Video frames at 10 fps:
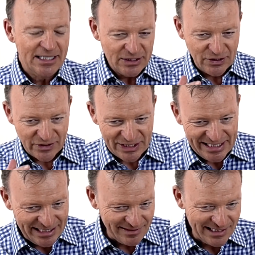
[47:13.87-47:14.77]
sort of
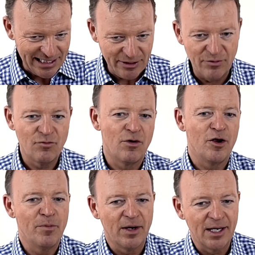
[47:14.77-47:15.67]
stilted
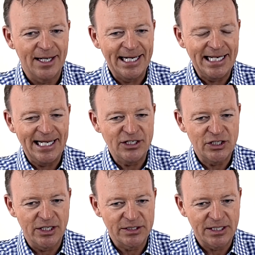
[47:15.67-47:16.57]
robot-like
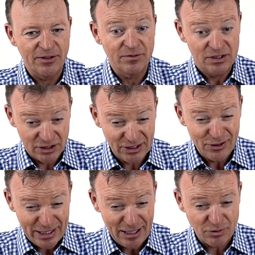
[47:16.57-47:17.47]
nature. So do
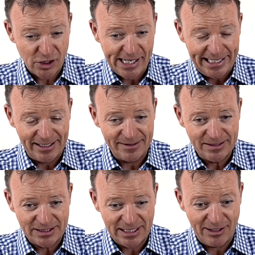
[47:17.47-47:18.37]
keep trying it.
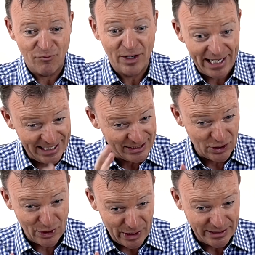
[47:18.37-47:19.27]
It really is a
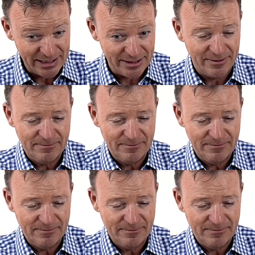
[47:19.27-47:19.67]
good thing to do.